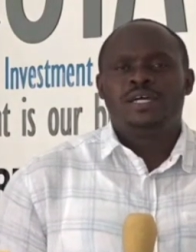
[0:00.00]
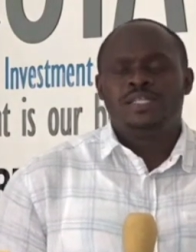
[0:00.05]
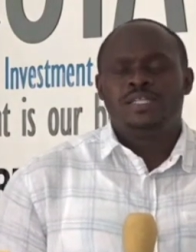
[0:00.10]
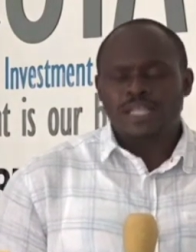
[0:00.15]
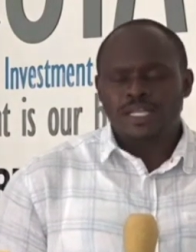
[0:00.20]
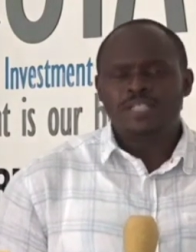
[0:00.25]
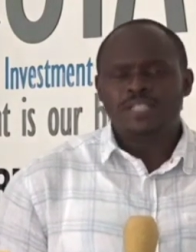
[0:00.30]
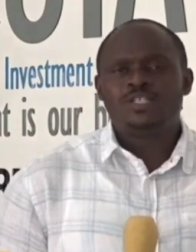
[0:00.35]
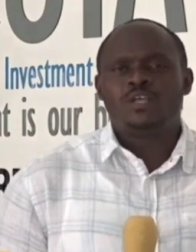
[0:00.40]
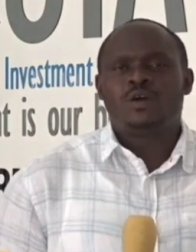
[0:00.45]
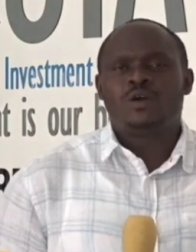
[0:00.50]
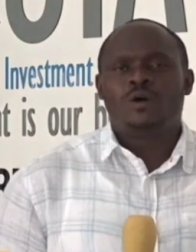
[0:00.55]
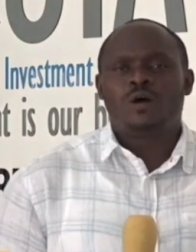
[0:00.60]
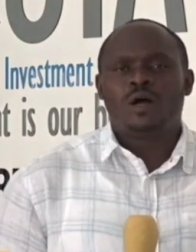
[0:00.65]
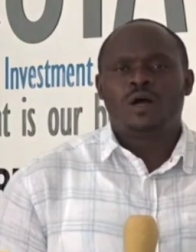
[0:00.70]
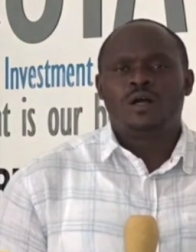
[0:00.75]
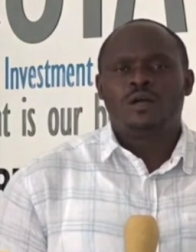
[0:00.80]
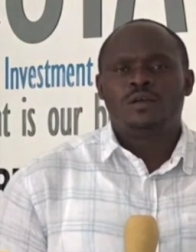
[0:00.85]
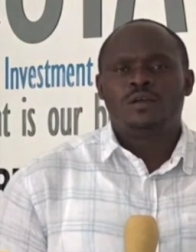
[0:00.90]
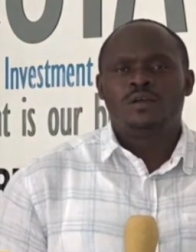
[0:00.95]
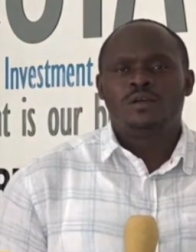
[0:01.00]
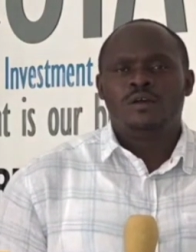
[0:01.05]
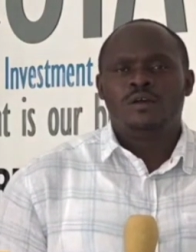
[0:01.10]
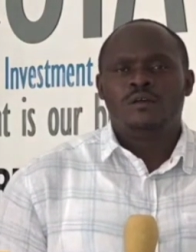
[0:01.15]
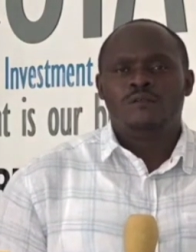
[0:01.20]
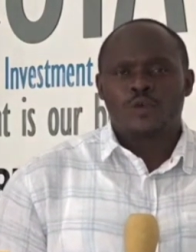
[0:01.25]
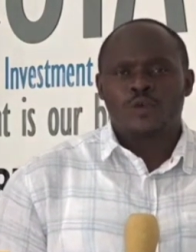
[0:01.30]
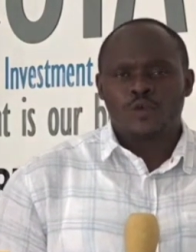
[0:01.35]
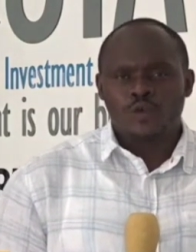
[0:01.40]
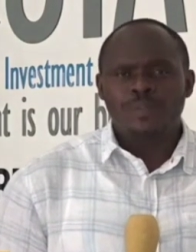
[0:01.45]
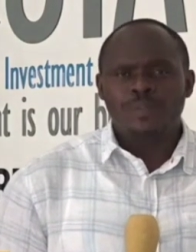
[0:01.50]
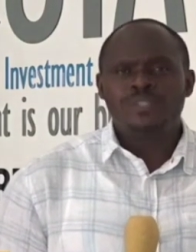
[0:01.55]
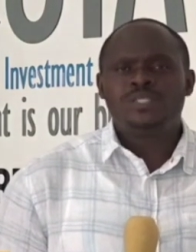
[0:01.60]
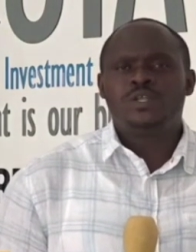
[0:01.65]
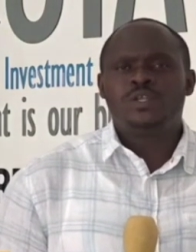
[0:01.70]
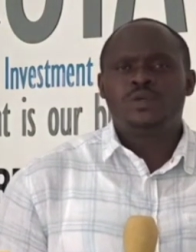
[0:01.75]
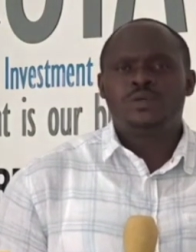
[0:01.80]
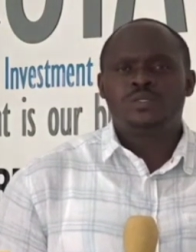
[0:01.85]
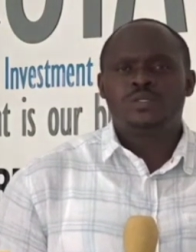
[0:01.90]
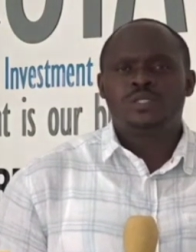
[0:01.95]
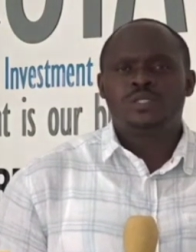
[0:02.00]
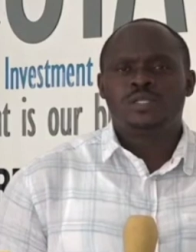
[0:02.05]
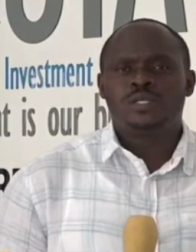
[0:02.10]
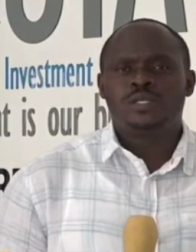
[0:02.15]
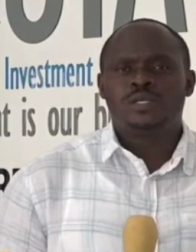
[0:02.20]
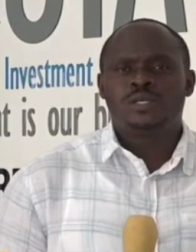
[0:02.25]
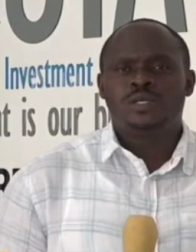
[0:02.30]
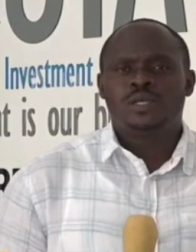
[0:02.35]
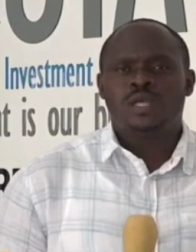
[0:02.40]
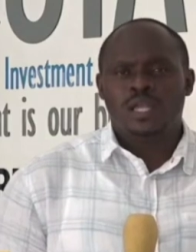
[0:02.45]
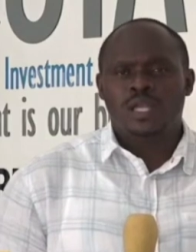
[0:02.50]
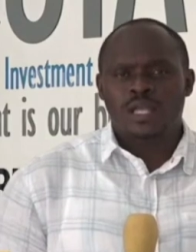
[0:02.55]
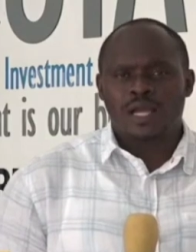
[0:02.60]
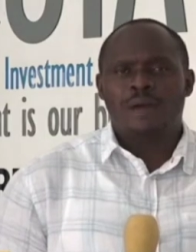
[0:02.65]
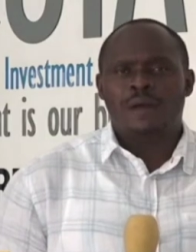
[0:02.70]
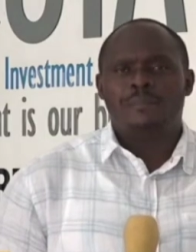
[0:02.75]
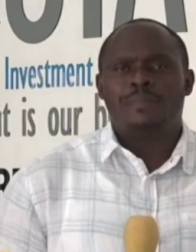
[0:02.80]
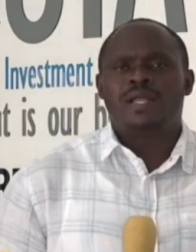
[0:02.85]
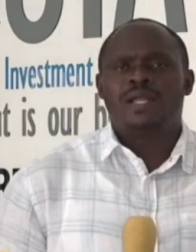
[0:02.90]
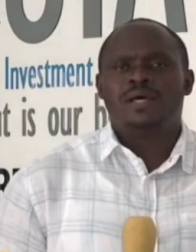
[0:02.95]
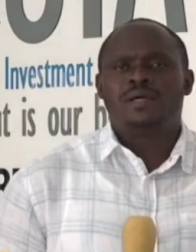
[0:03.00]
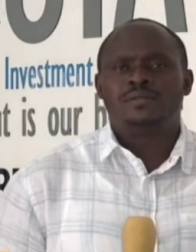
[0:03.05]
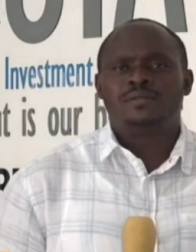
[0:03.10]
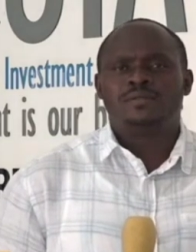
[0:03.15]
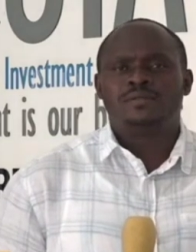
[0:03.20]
Denis Igor for U B C News in Kampala.